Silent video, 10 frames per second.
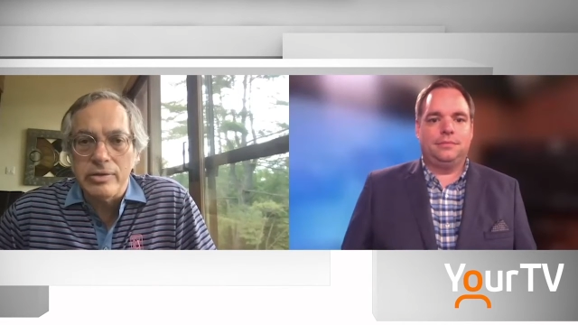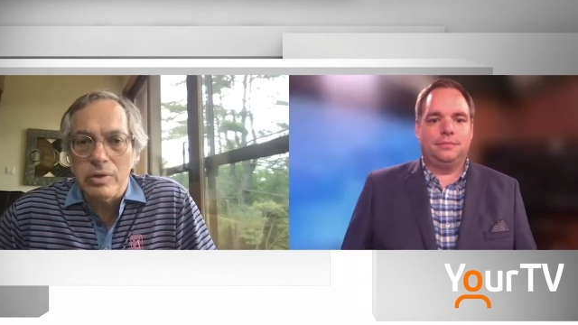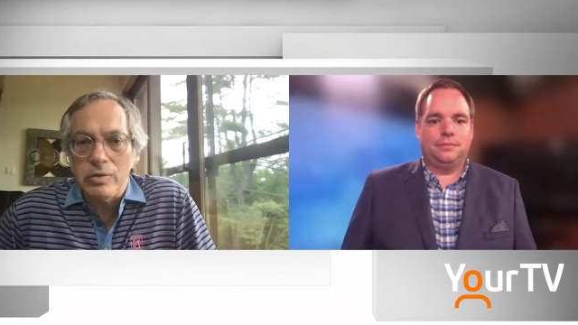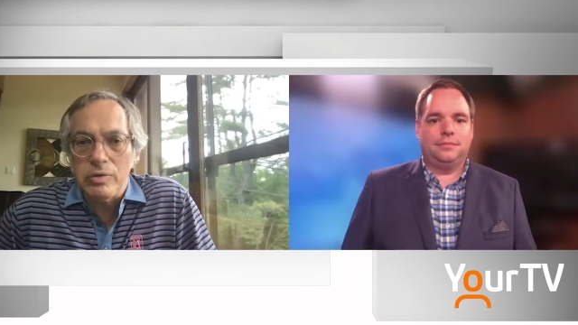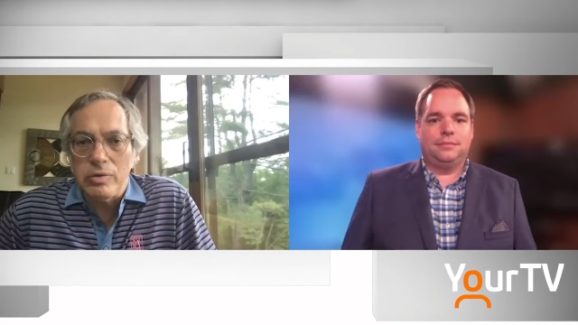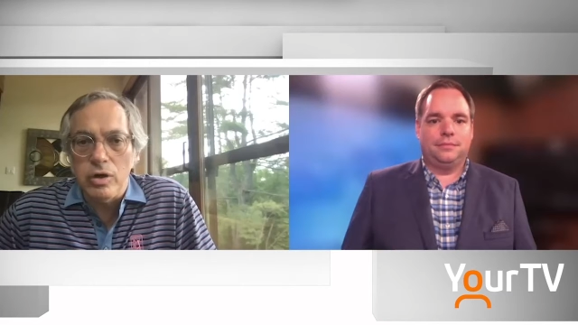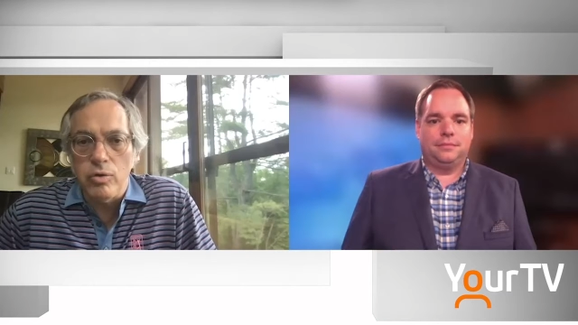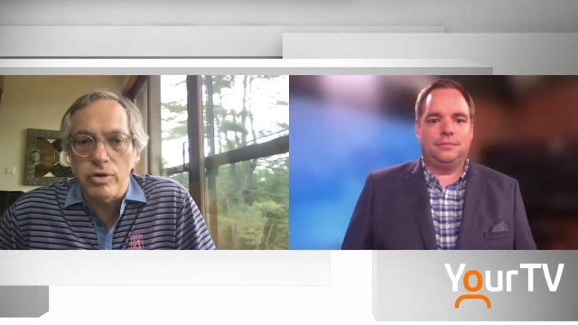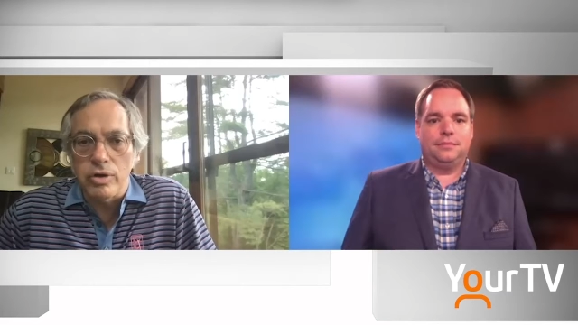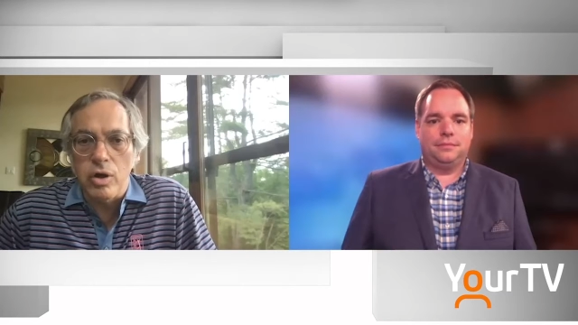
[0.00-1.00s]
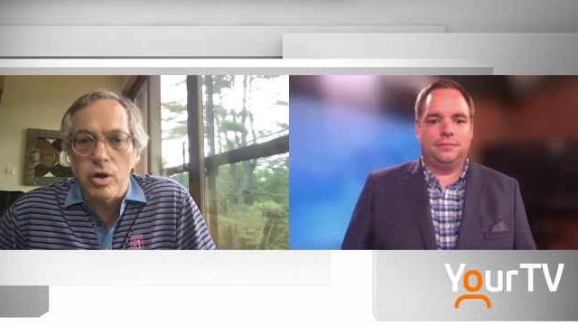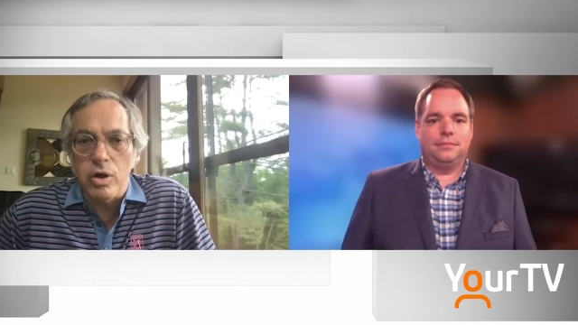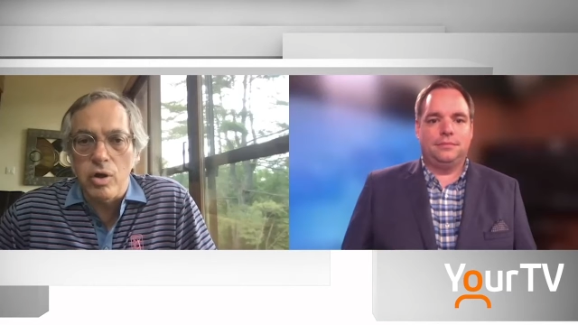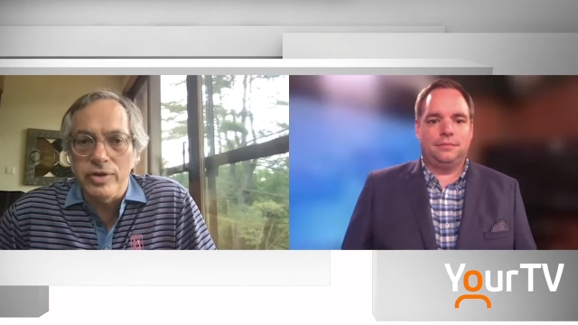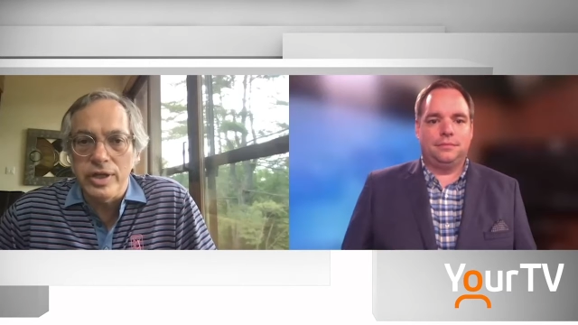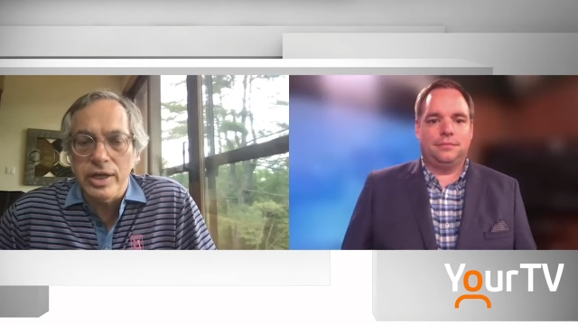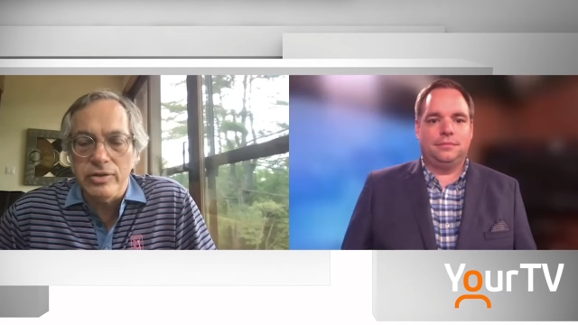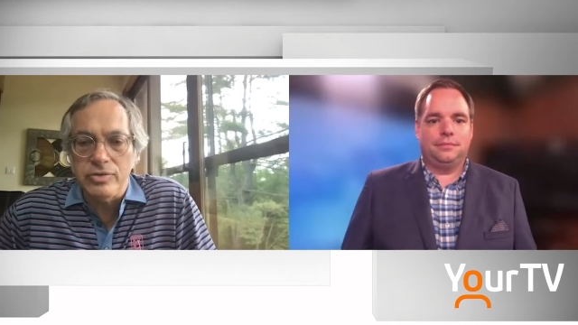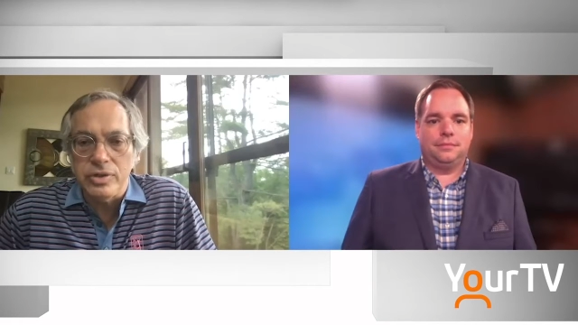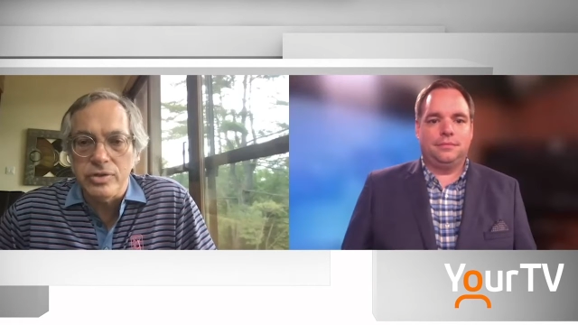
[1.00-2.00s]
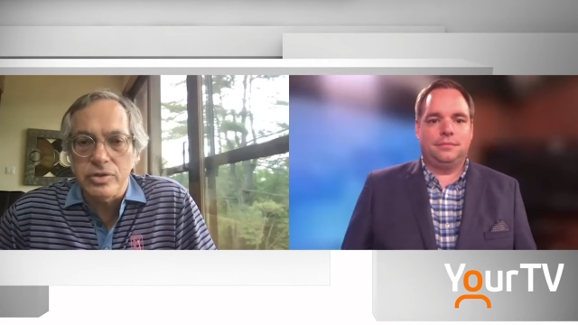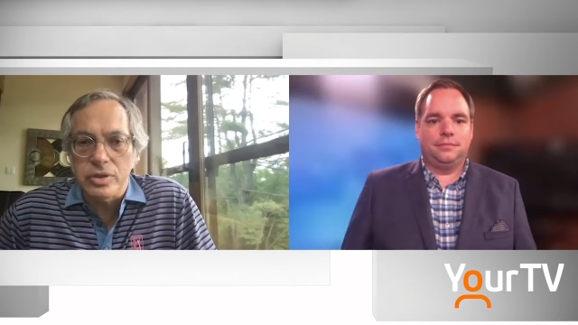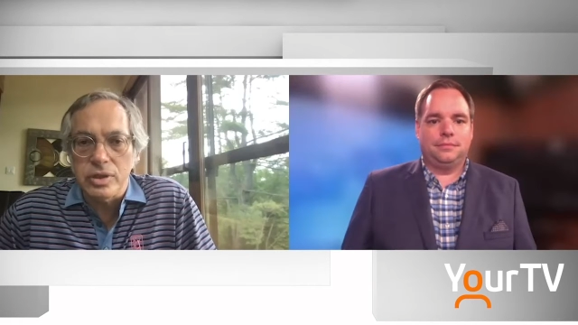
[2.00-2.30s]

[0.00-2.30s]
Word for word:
Speaker 1: with the lower COVID cases.